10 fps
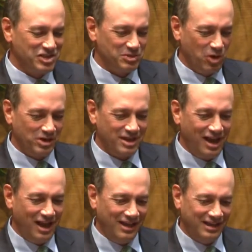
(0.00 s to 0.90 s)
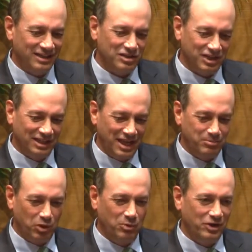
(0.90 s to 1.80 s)
smart guy, and a
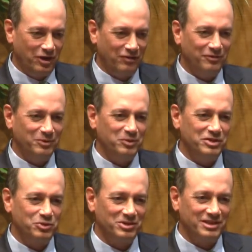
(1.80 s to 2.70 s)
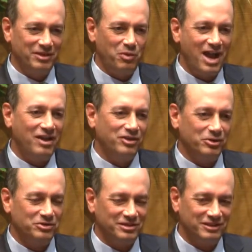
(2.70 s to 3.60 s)
light bulb went off, and we sort of said, wow,
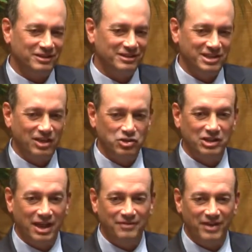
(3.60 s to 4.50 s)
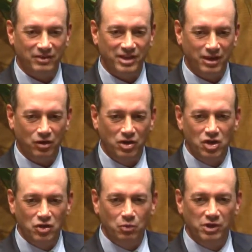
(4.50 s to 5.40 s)
there's intelligent life out there.
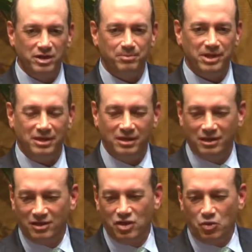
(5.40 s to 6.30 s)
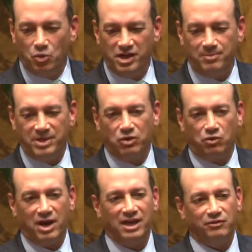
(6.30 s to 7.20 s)
Wouldn't it be
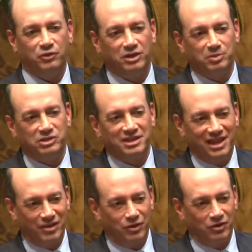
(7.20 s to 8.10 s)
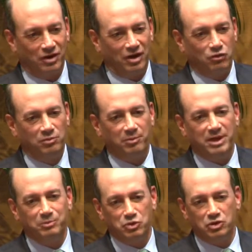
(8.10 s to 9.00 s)
great if we can put together a group of
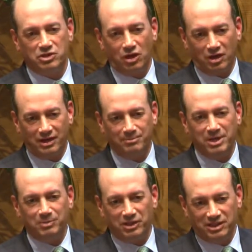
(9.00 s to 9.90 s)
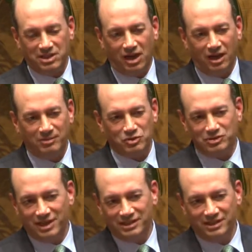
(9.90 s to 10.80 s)
people who could talk? People at the time, this
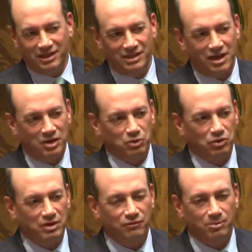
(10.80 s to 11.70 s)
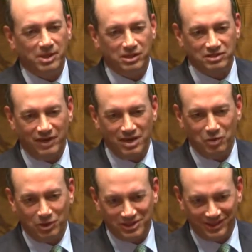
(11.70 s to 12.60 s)
was 1999, were looking for millions of
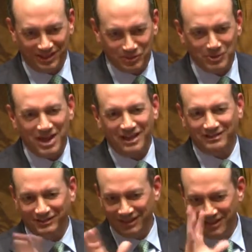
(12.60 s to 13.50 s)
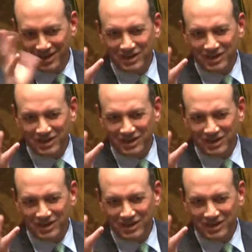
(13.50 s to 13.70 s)
eyeballs on the internet and